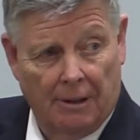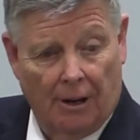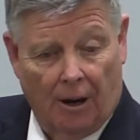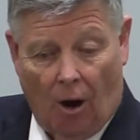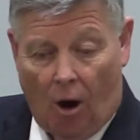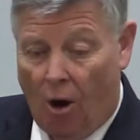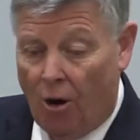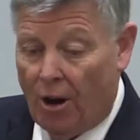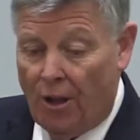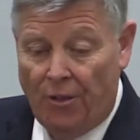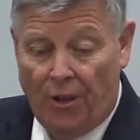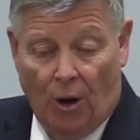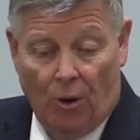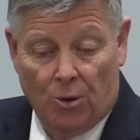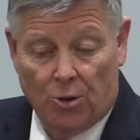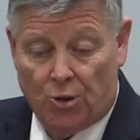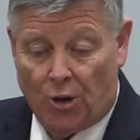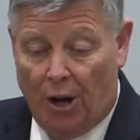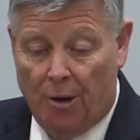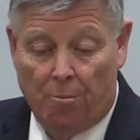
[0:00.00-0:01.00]
All of
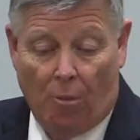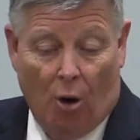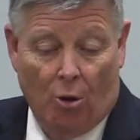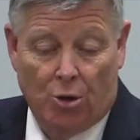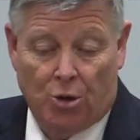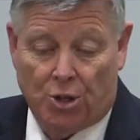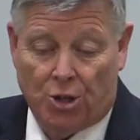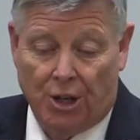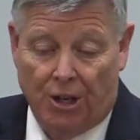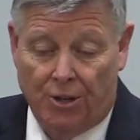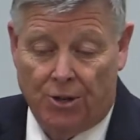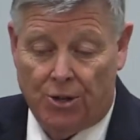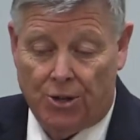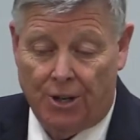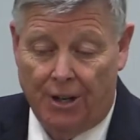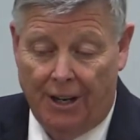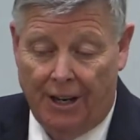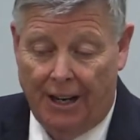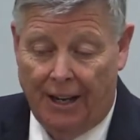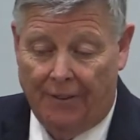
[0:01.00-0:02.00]
those are emotions
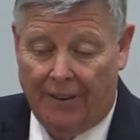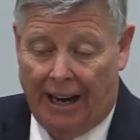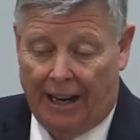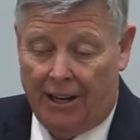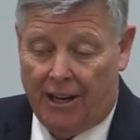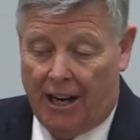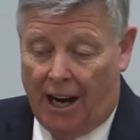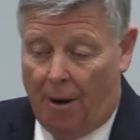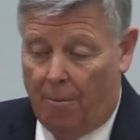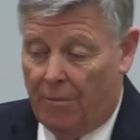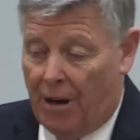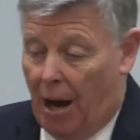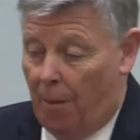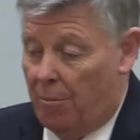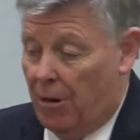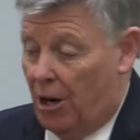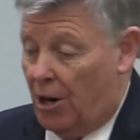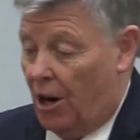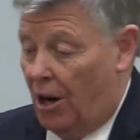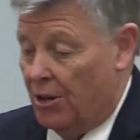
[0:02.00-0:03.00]
that come not
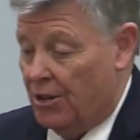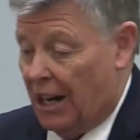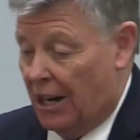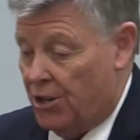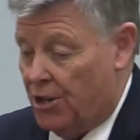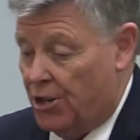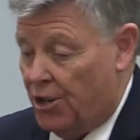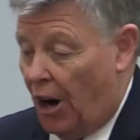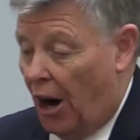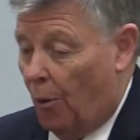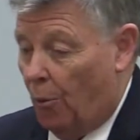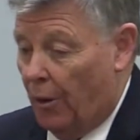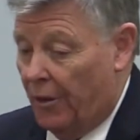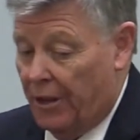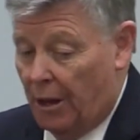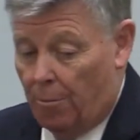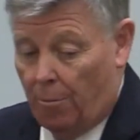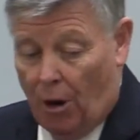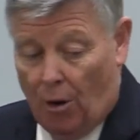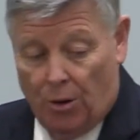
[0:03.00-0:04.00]
because I start with the
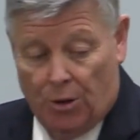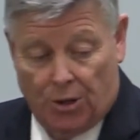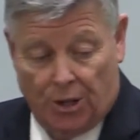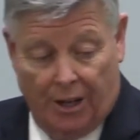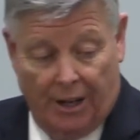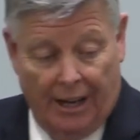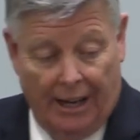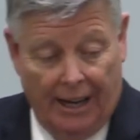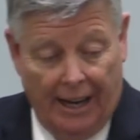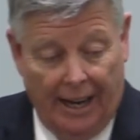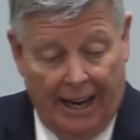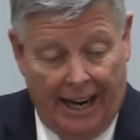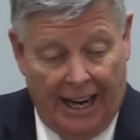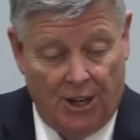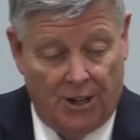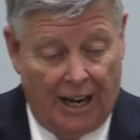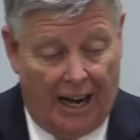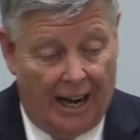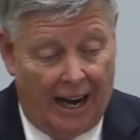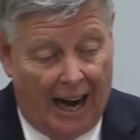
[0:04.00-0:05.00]
emotion,
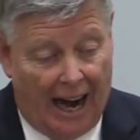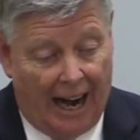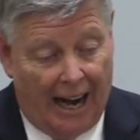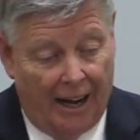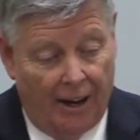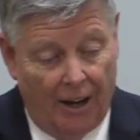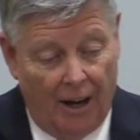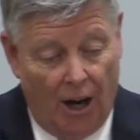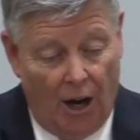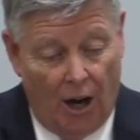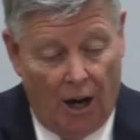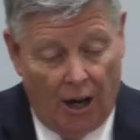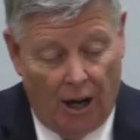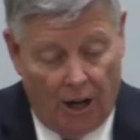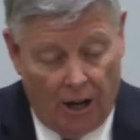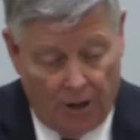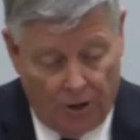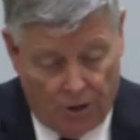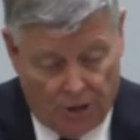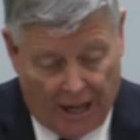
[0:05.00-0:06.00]
is that I
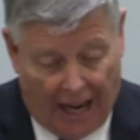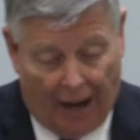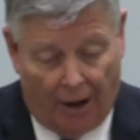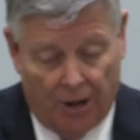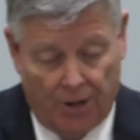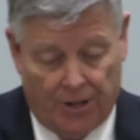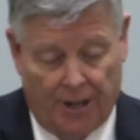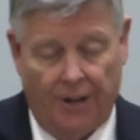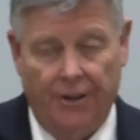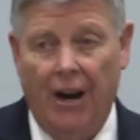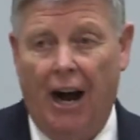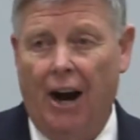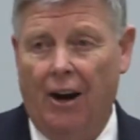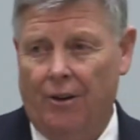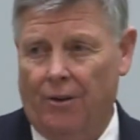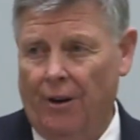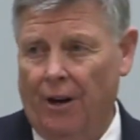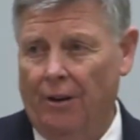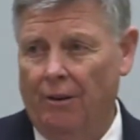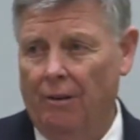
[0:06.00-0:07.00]
cherish the
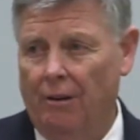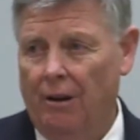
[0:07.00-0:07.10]
doctrine.